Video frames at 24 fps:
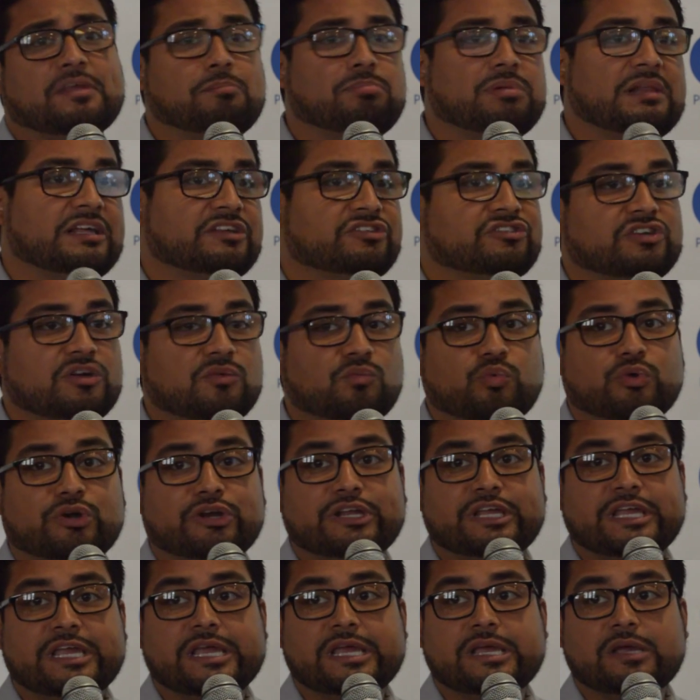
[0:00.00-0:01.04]
the pleasure of
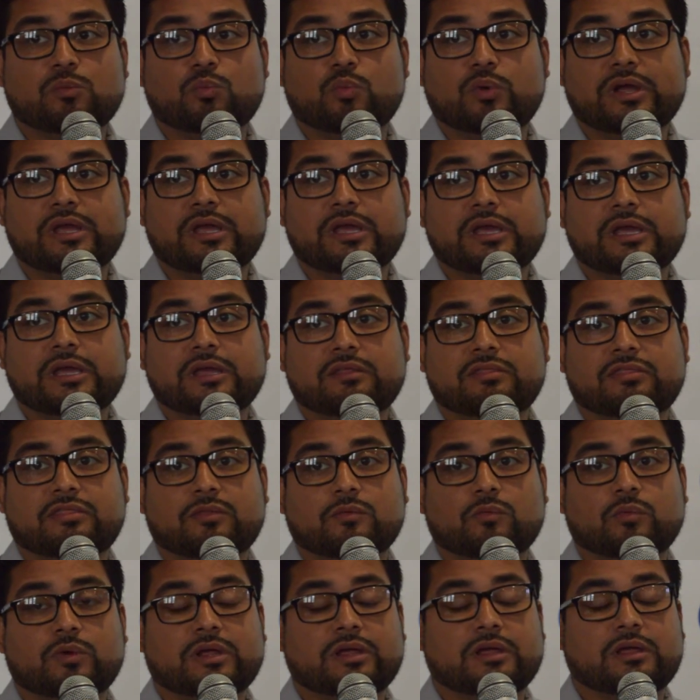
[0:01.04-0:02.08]
working
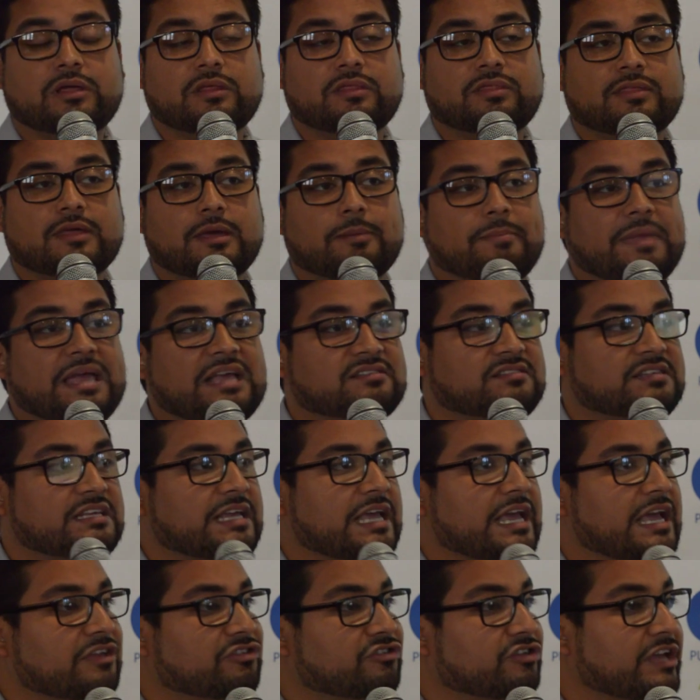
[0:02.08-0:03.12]
with
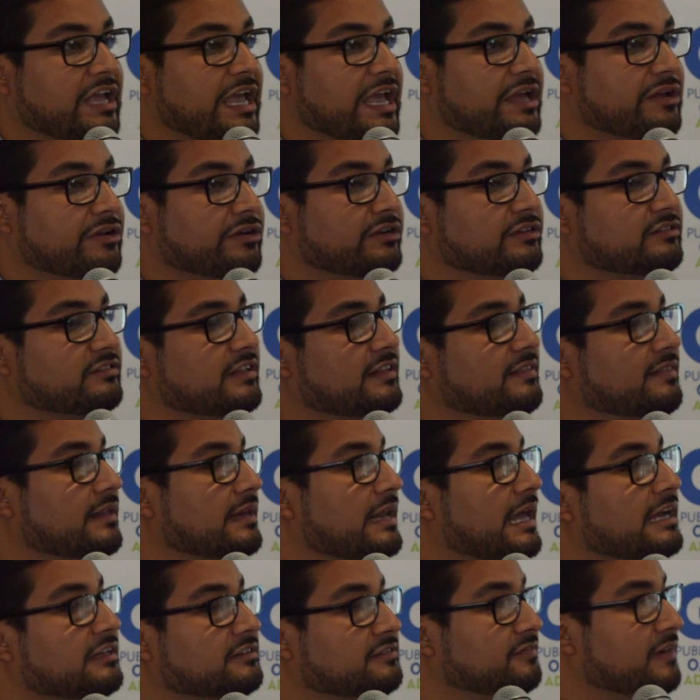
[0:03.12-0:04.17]
amazing educators in the
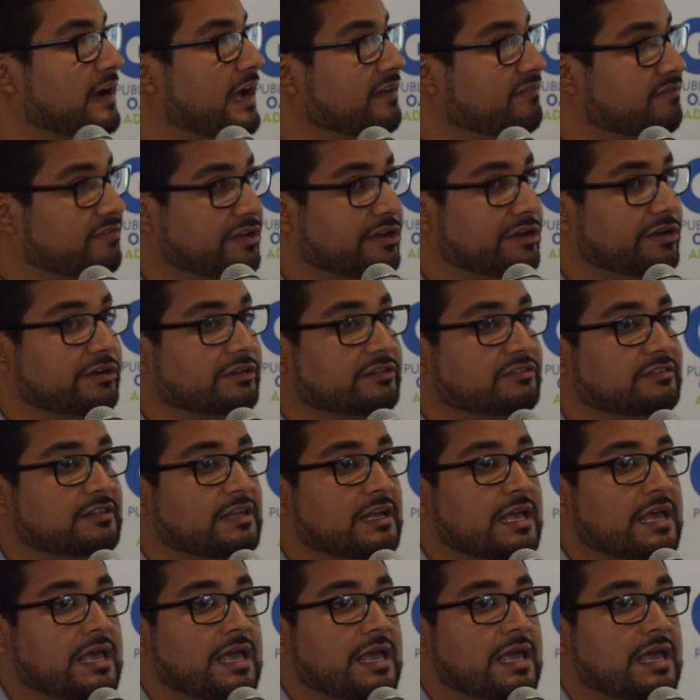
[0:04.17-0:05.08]
last 5 years,